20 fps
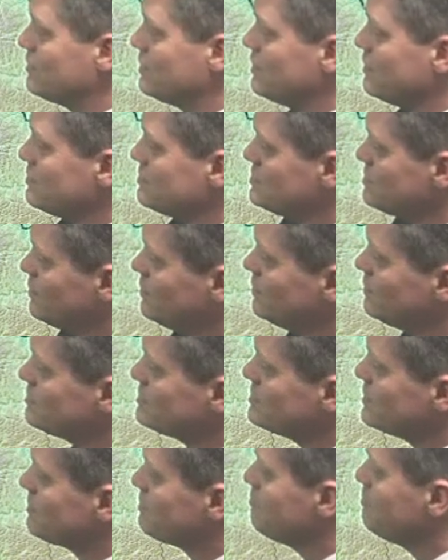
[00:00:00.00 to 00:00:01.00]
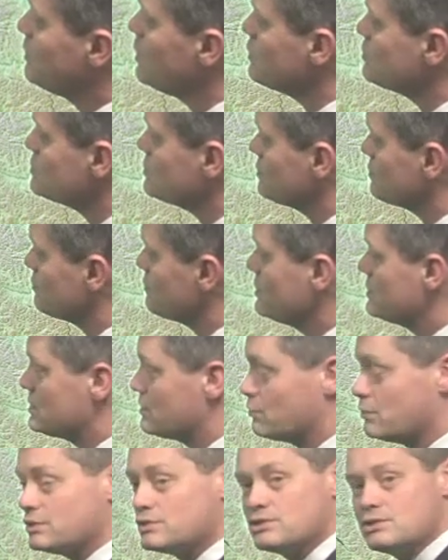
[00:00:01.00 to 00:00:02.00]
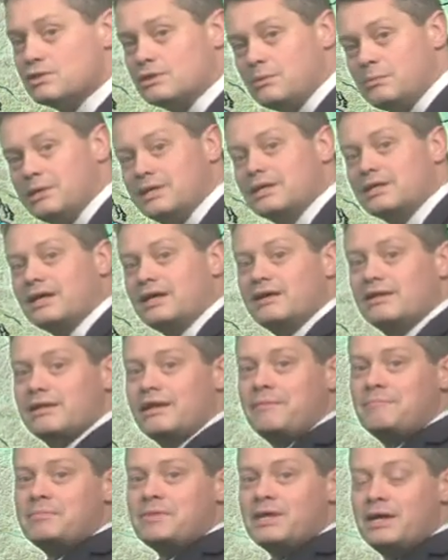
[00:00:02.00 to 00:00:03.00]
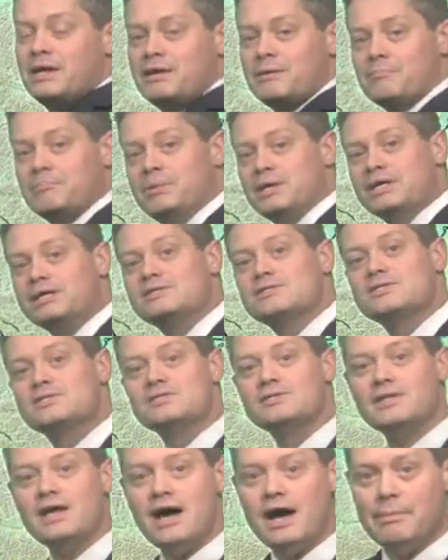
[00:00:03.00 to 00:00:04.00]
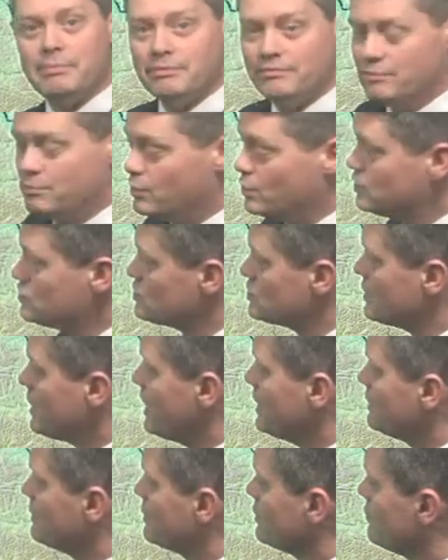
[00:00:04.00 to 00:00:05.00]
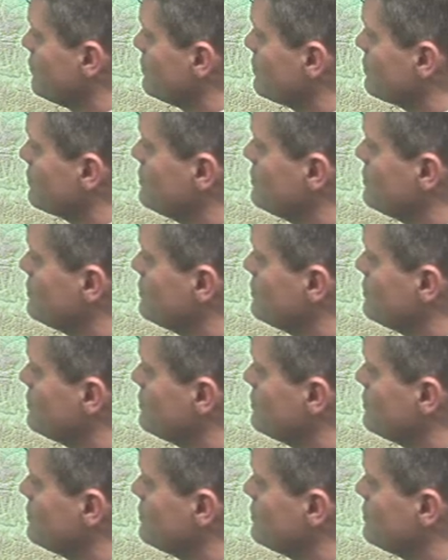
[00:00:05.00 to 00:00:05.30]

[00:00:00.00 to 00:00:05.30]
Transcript: there. So it looks like most of the region will still be in kind of that big slop of moisture hanging over the